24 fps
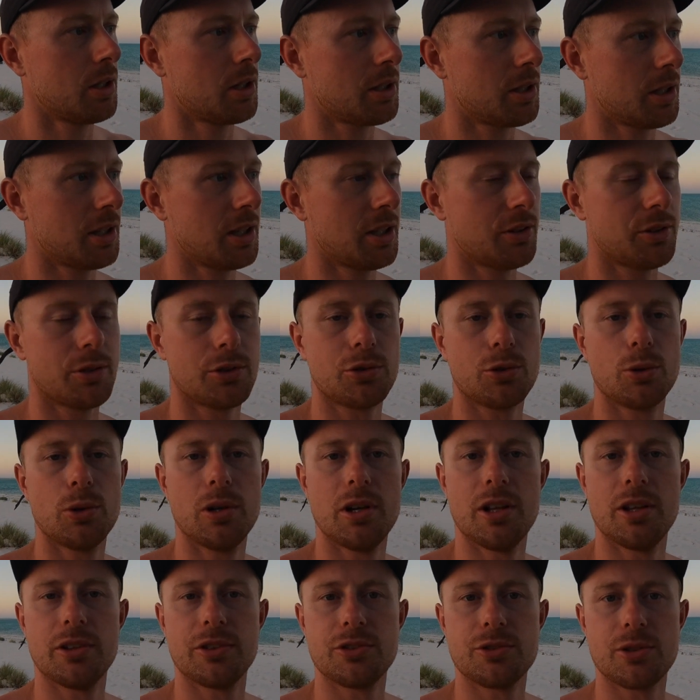Okay, yeah, so
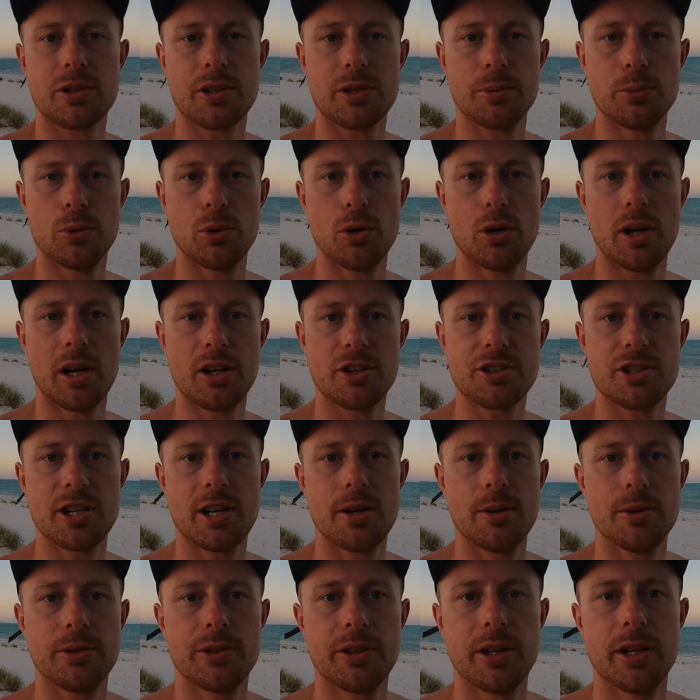toilets, drinking water and
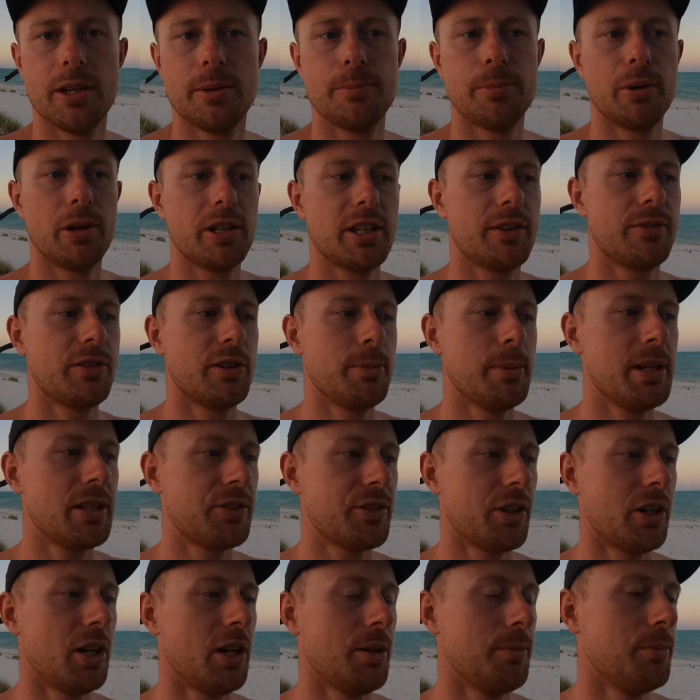showers there. But yeah, for the
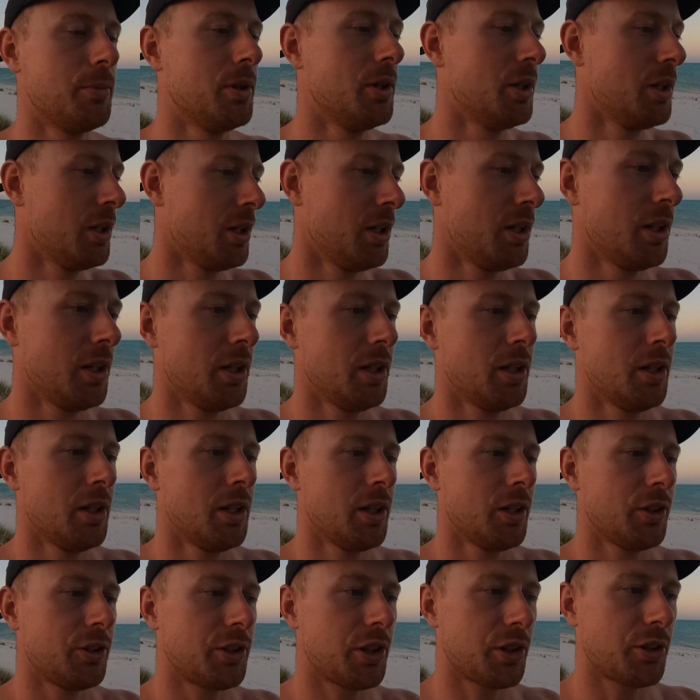meantime,
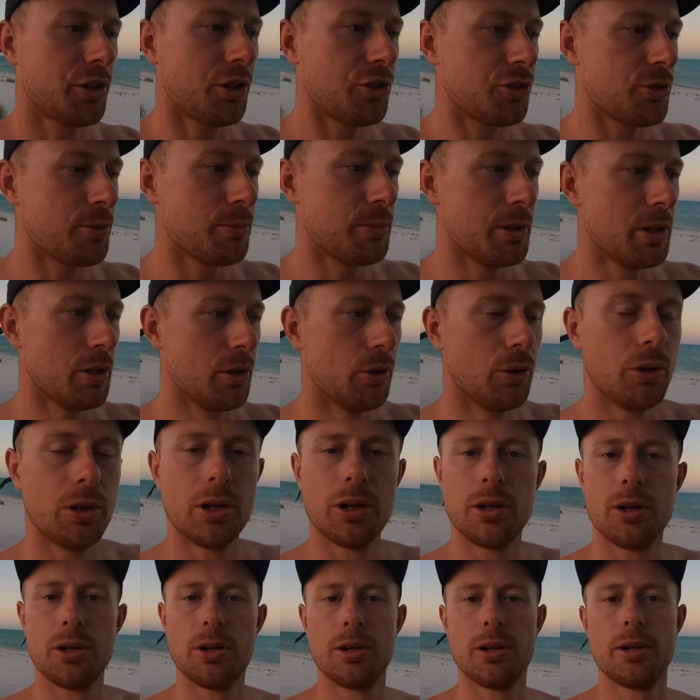600ml
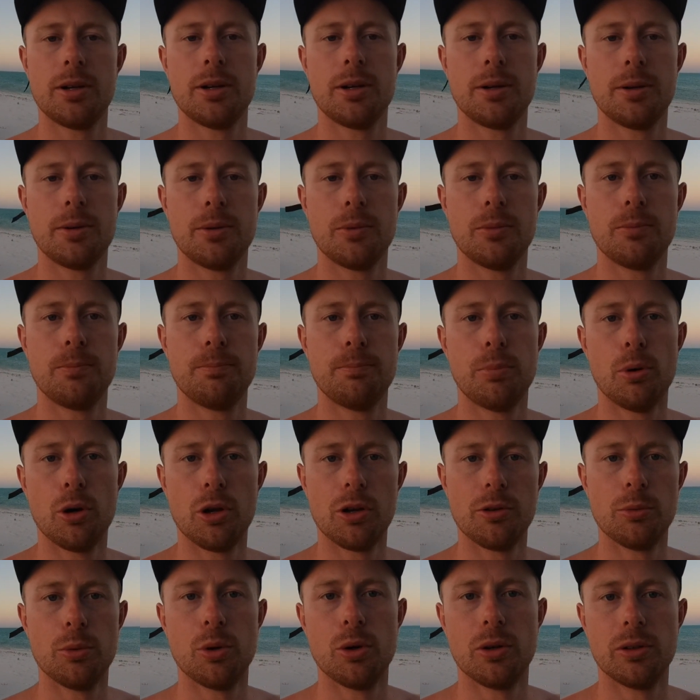
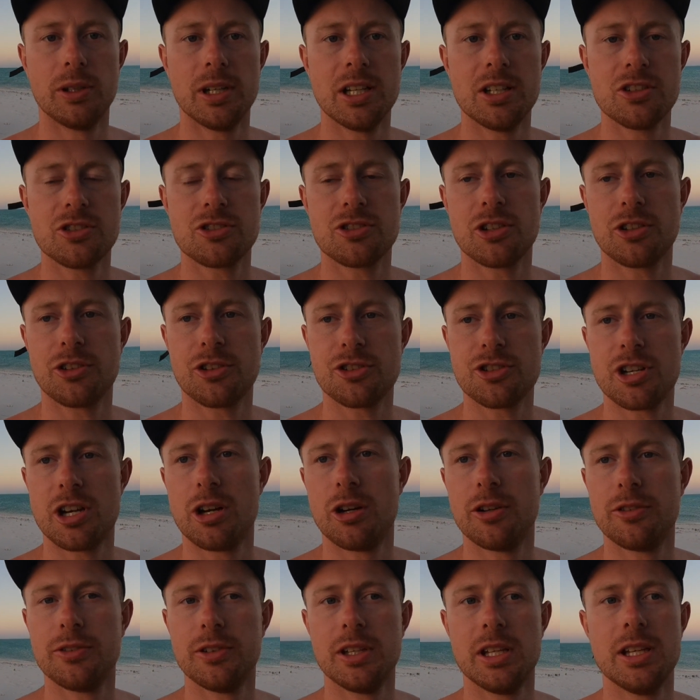bottle of water each, just a
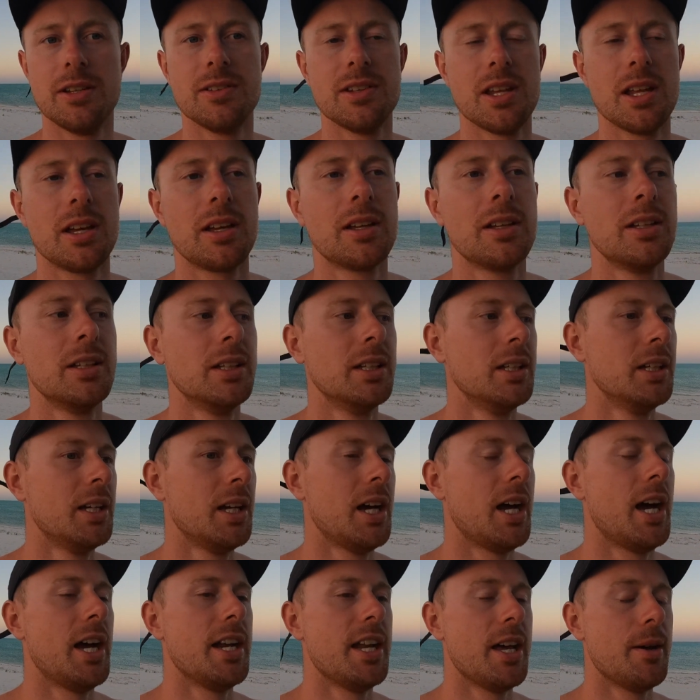shower off in the evening.
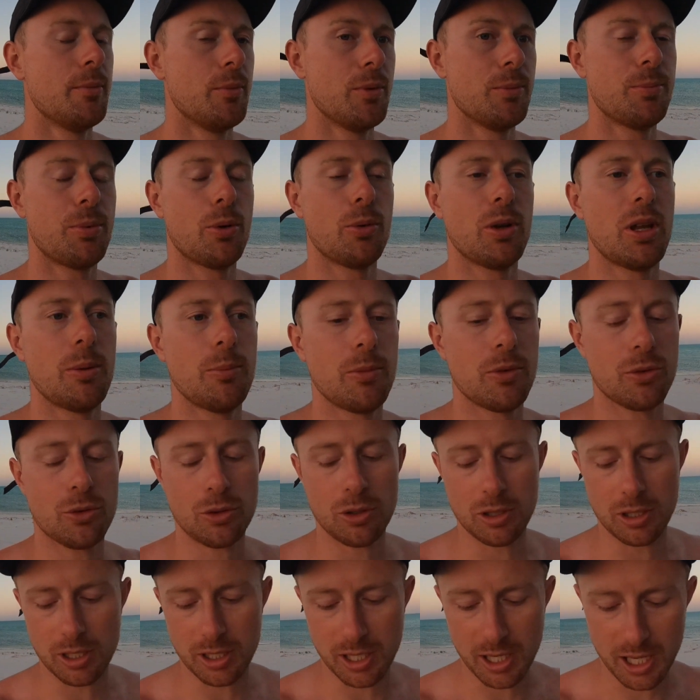And then we've got we've
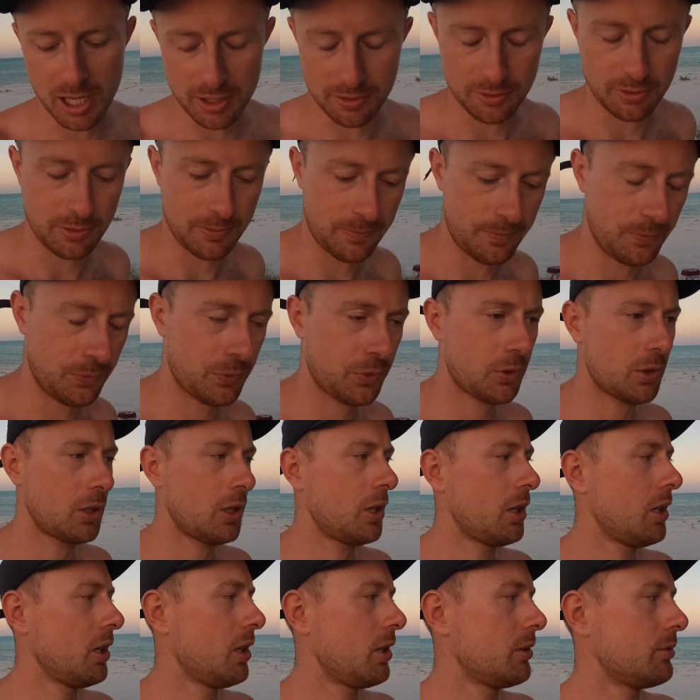got
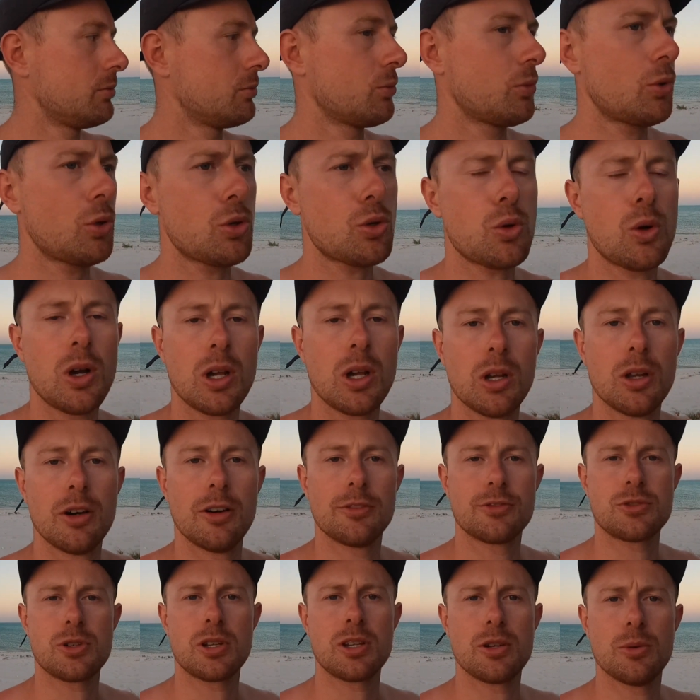quite a lot
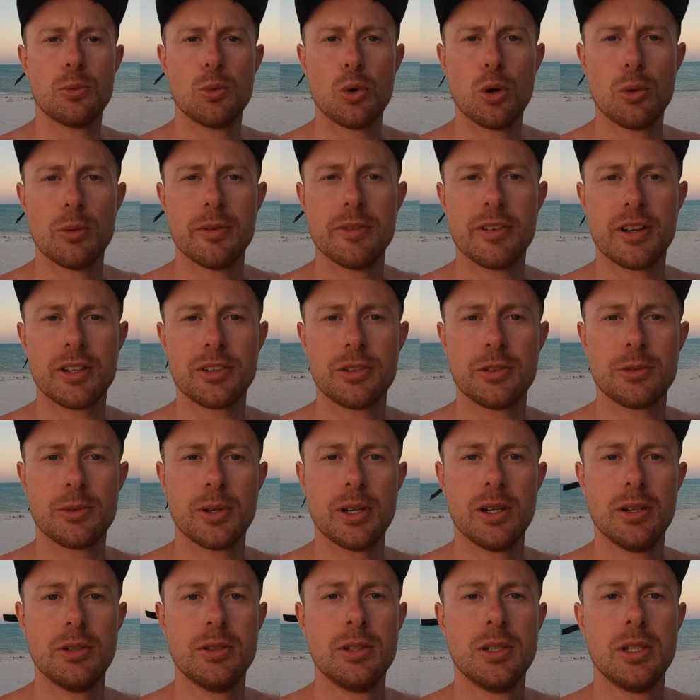of drinking water with us as
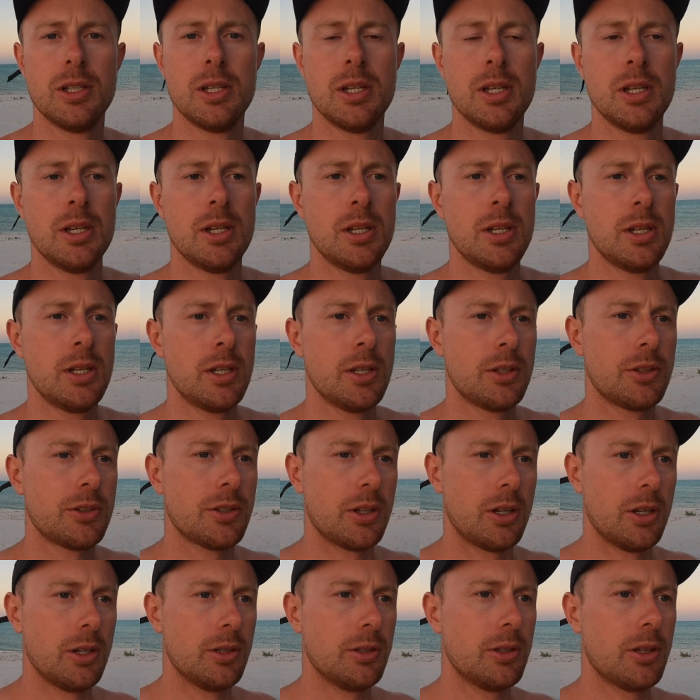well,
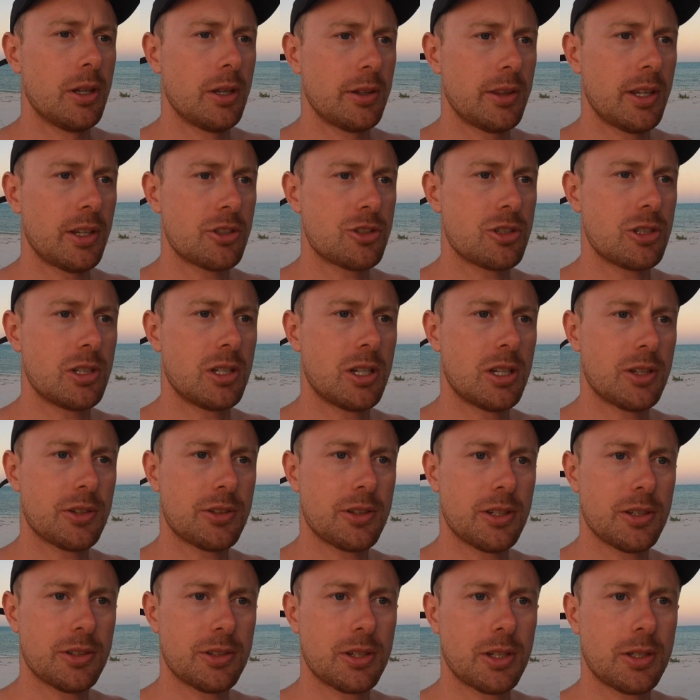so that should last
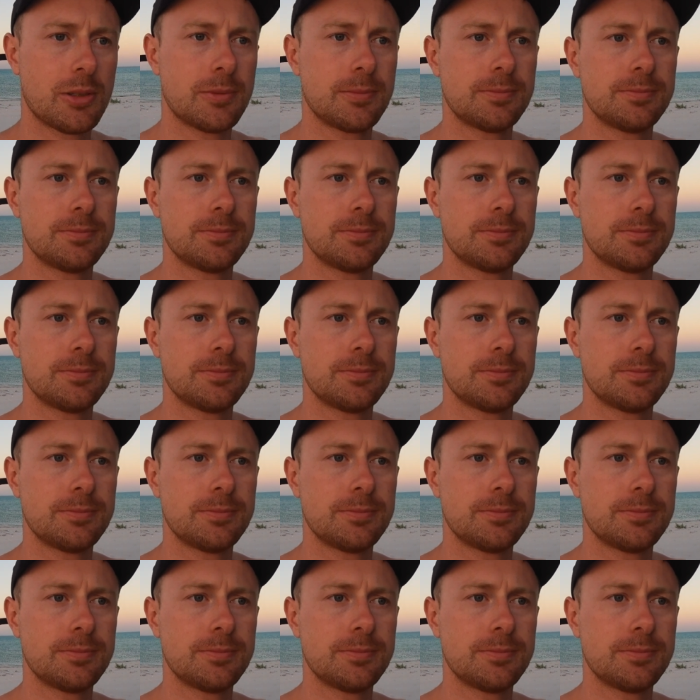us.